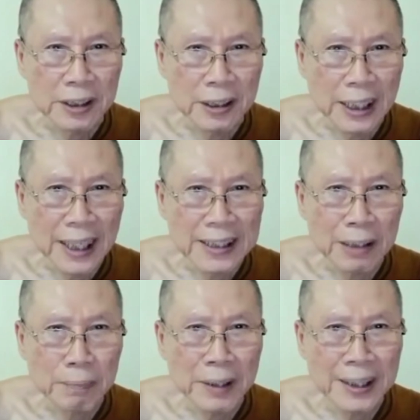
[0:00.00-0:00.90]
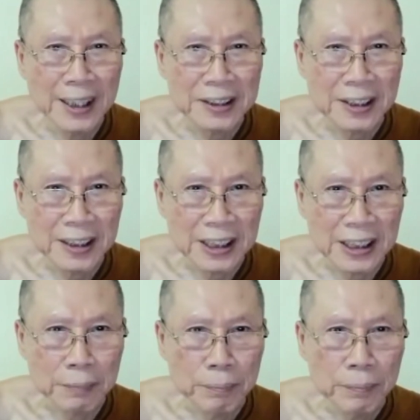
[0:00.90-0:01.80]
the
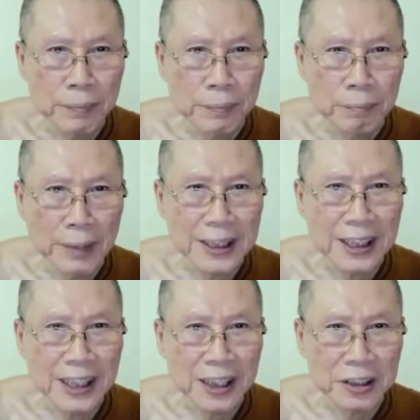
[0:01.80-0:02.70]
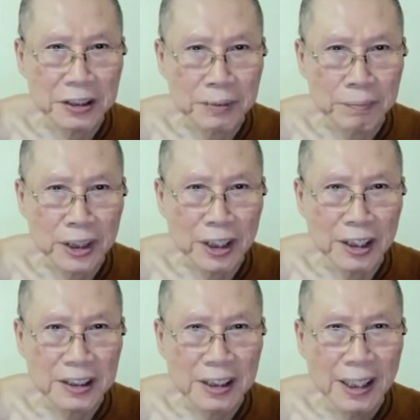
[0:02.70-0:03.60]
Anapanasati meditation
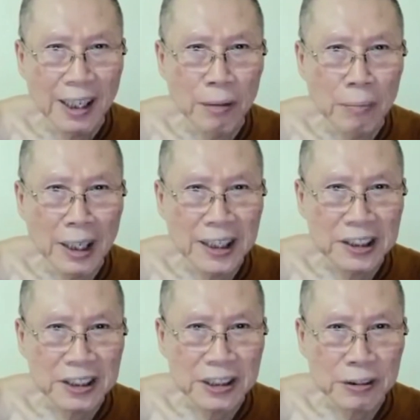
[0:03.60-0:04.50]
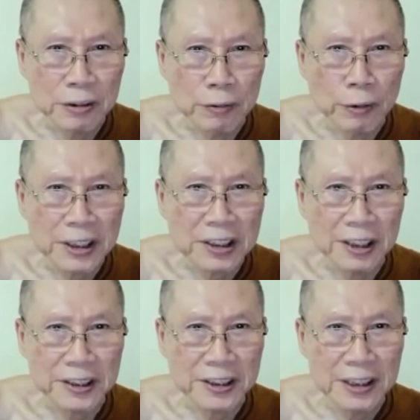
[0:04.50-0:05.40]
because our mind is still
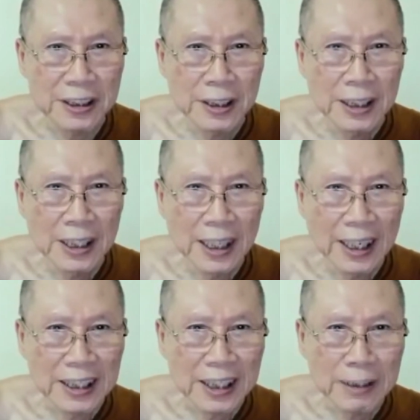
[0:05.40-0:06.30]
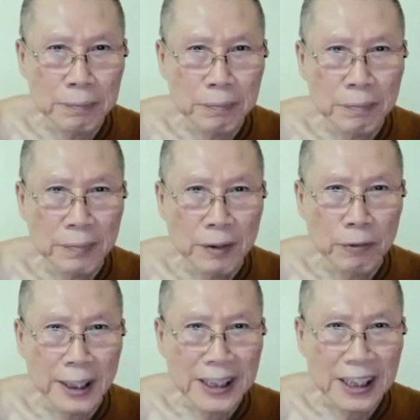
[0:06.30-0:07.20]
restless and keep
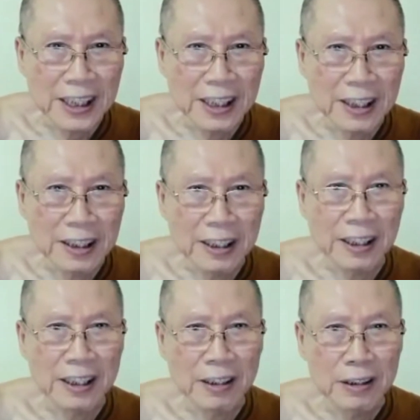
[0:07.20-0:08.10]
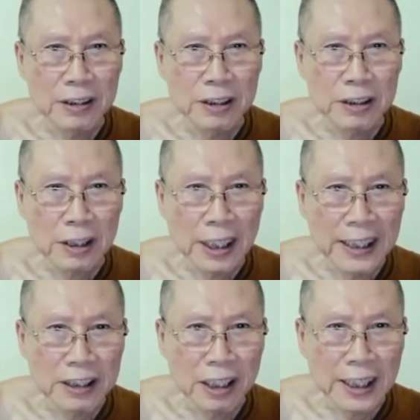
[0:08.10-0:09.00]
running here and there
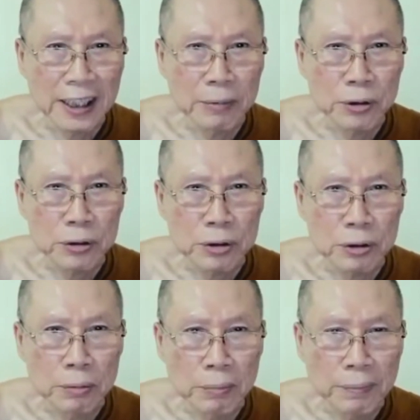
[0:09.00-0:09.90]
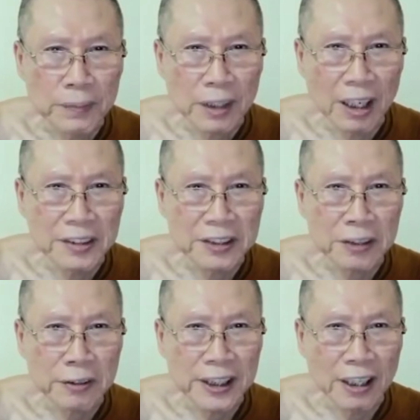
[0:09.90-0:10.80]
and not able to
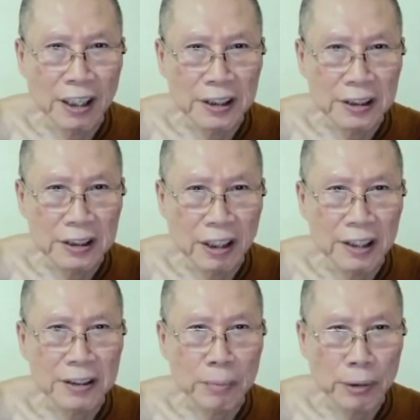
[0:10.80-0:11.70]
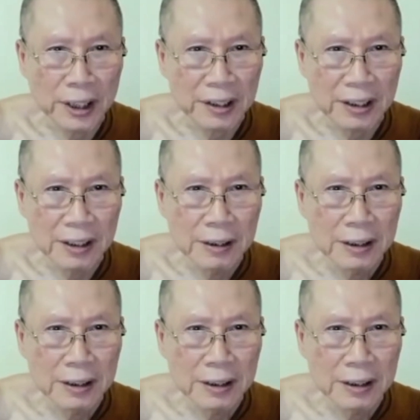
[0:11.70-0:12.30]
concentrate on the breath.